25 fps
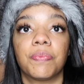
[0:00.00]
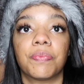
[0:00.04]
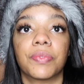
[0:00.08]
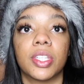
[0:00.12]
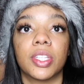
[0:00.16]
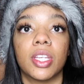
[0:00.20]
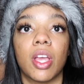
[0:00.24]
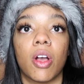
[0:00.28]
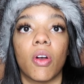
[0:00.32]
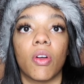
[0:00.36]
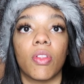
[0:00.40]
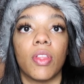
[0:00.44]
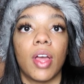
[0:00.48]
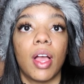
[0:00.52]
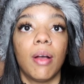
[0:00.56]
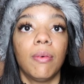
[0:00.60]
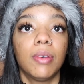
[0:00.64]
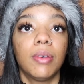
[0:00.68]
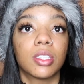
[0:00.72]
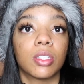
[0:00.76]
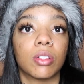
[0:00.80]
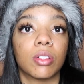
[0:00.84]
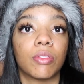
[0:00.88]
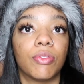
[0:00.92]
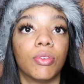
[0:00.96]
Yo, that
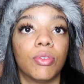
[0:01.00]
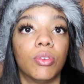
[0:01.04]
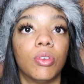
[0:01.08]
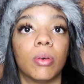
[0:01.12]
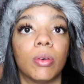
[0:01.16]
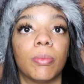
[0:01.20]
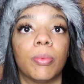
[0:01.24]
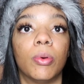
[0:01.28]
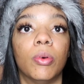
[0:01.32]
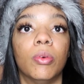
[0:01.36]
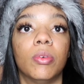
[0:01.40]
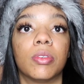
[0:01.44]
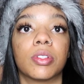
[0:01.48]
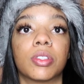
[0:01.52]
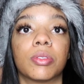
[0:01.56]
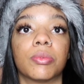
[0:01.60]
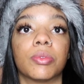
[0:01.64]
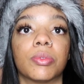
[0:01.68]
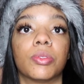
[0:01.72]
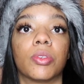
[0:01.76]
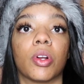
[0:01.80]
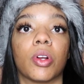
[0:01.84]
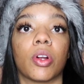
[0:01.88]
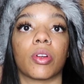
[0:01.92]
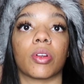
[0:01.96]
was a full pull
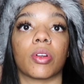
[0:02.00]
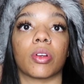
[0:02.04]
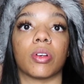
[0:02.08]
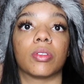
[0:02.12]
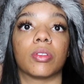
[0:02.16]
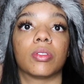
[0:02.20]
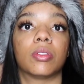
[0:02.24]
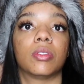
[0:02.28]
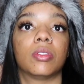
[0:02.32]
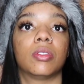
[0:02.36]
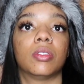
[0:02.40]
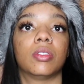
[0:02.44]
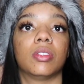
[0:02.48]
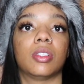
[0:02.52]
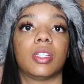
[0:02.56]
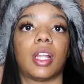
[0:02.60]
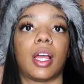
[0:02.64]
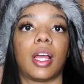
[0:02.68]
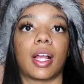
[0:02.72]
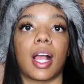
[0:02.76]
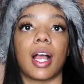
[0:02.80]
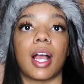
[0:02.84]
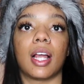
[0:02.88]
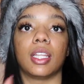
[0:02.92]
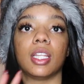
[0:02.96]
through curl.
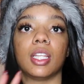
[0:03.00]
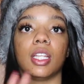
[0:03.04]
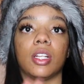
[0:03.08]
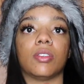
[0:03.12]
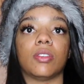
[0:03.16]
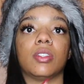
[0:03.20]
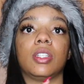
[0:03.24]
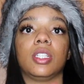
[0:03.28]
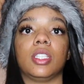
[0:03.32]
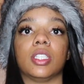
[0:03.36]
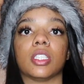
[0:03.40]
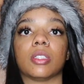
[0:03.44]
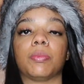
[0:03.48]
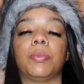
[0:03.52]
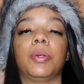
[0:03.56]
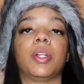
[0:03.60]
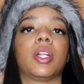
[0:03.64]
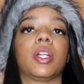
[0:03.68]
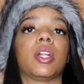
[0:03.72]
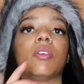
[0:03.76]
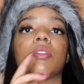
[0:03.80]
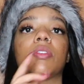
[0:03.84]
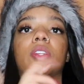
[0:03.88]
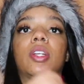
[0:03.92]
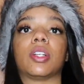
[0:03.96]
Like, I literally just put
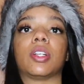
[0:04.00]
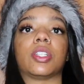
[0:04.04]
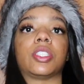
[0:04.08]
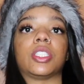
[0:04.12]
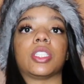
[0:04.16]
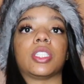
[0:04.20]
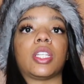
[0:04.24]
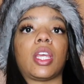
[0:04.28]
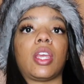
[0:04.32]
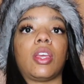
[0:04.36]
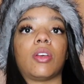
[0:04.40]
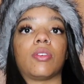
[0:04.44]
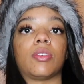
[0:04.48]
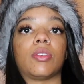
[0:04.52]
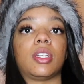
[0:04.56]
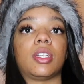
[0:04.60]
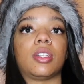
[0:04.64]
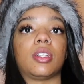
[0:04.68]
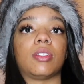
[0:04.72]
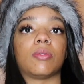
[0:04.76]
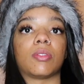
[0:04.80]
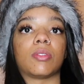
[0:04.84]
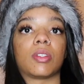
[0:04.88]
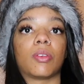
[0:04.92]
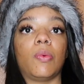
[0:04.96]
it on there and just held it
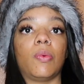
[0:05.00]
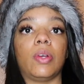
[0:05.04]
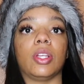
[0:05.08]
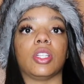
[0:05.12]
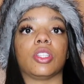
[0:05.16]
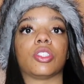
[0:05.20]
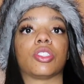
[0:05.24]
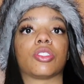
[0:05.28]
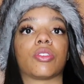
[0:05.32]
and went